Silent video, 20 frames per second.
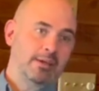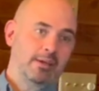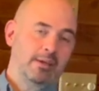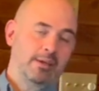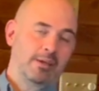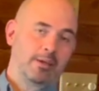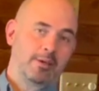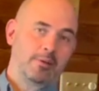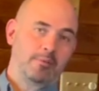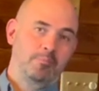
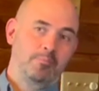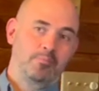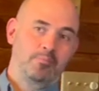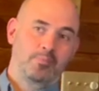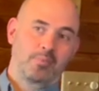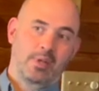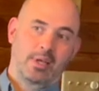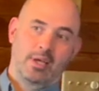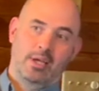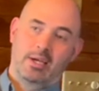
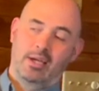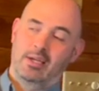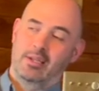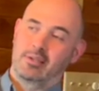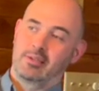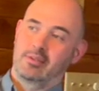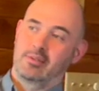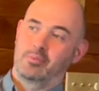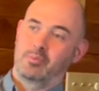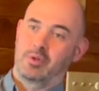
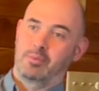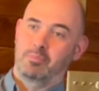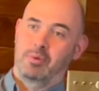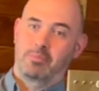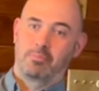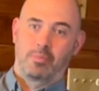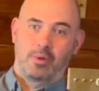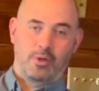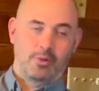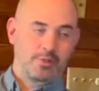and we'd been
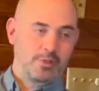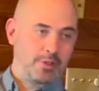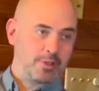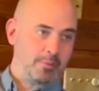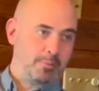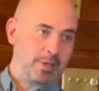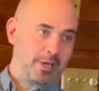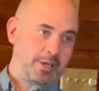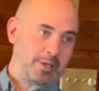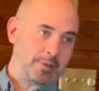plonked on the
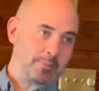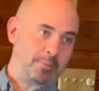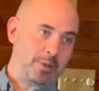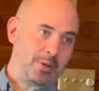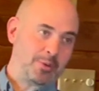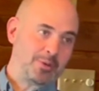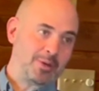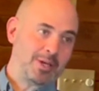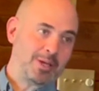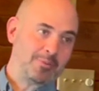back of the
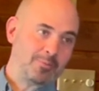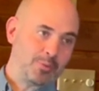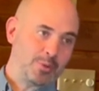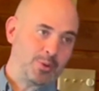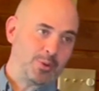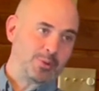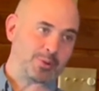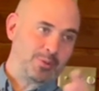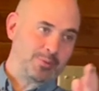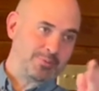pony and
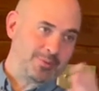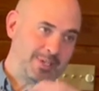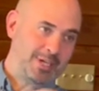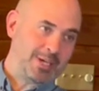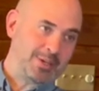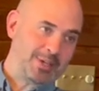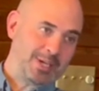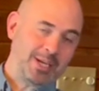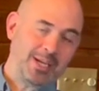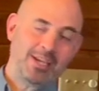walked up and
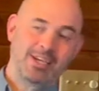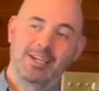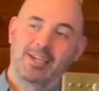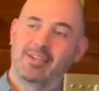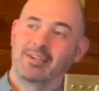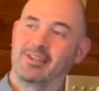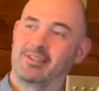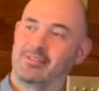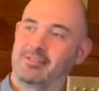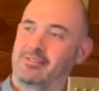down the
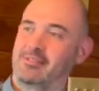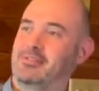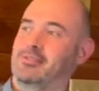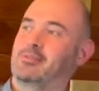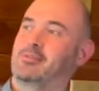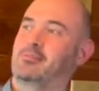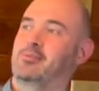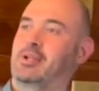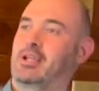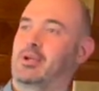lane and
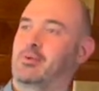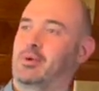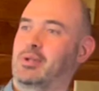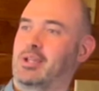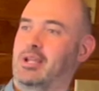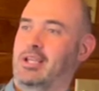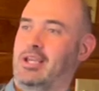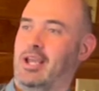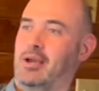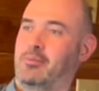near where
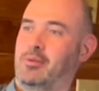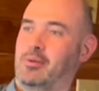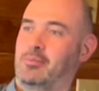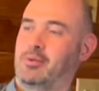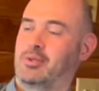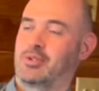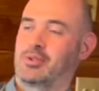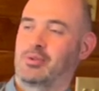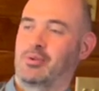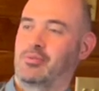they kept them
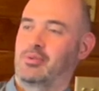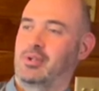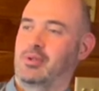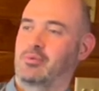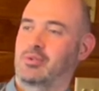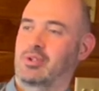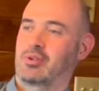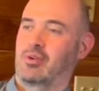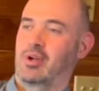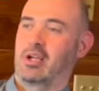and stuff, and it
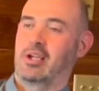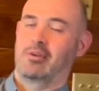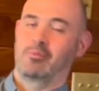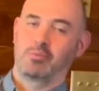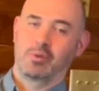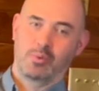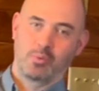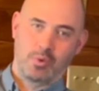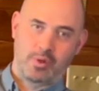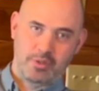was great. And
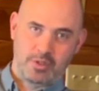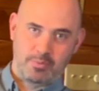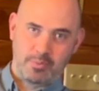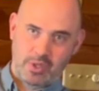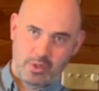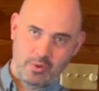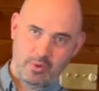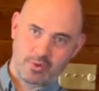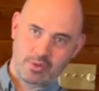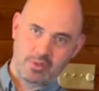we'd watch my
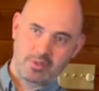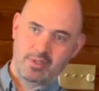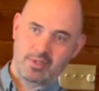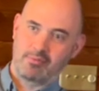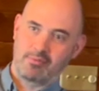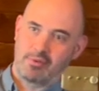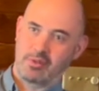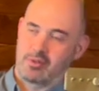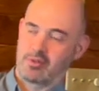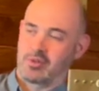cousins
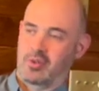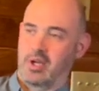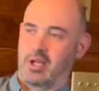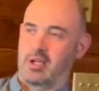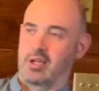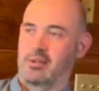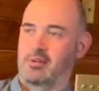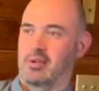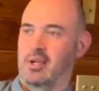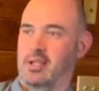having a
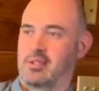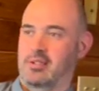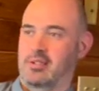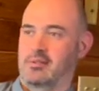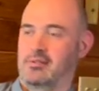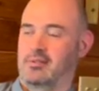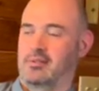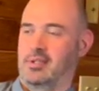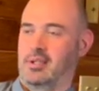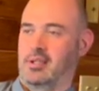training lesson
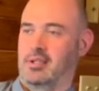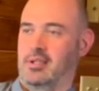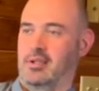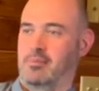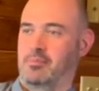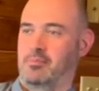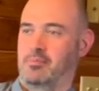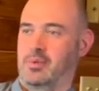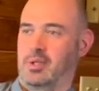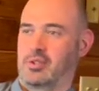
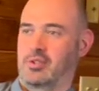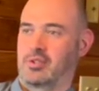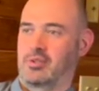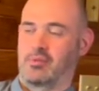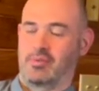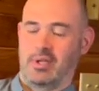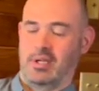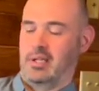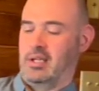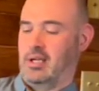and stuff
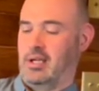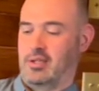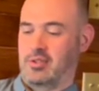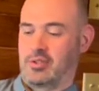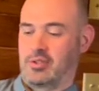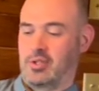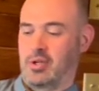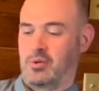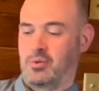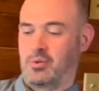like that. And
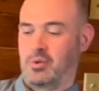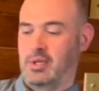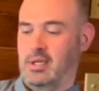so